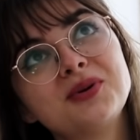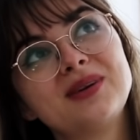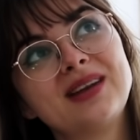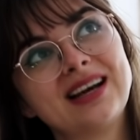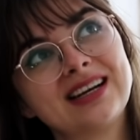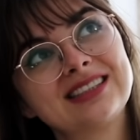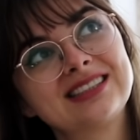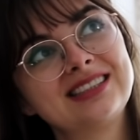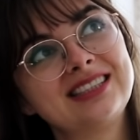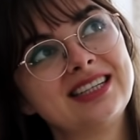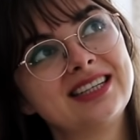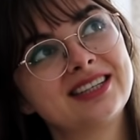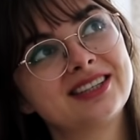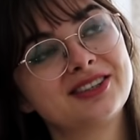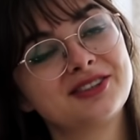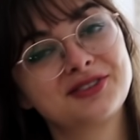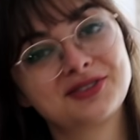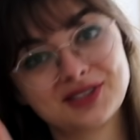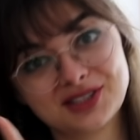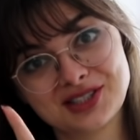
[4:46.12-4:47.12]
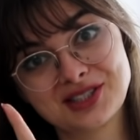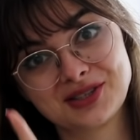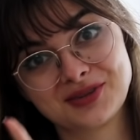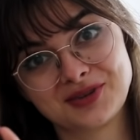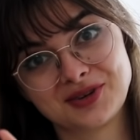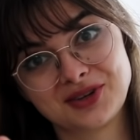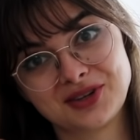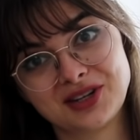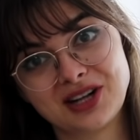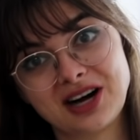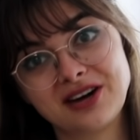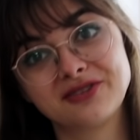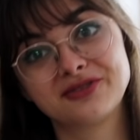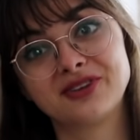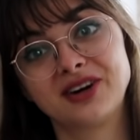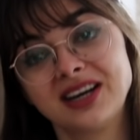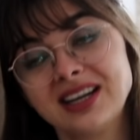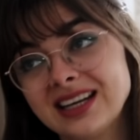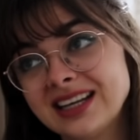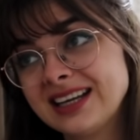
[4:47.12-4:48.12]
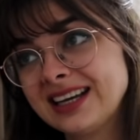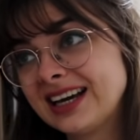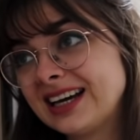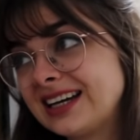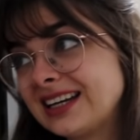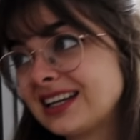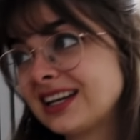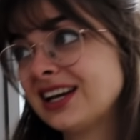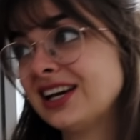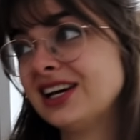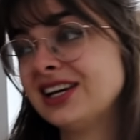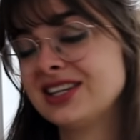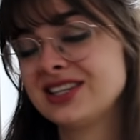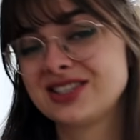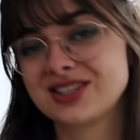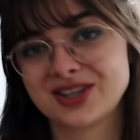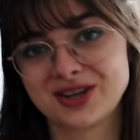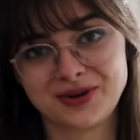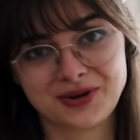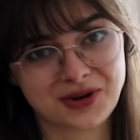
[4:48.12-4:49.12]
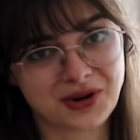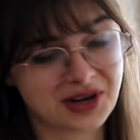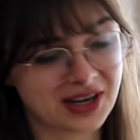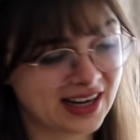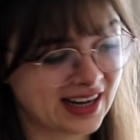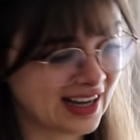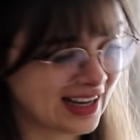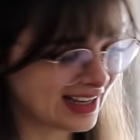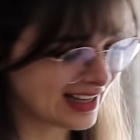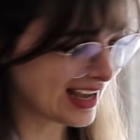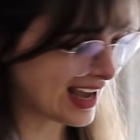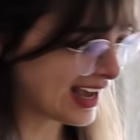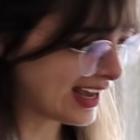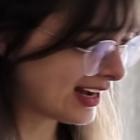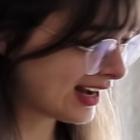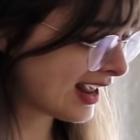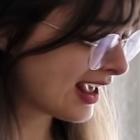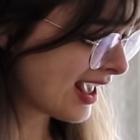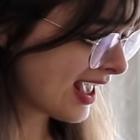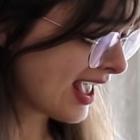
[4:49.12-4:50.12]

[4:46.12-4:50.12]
next year, first of all, I finally get to go on holiday again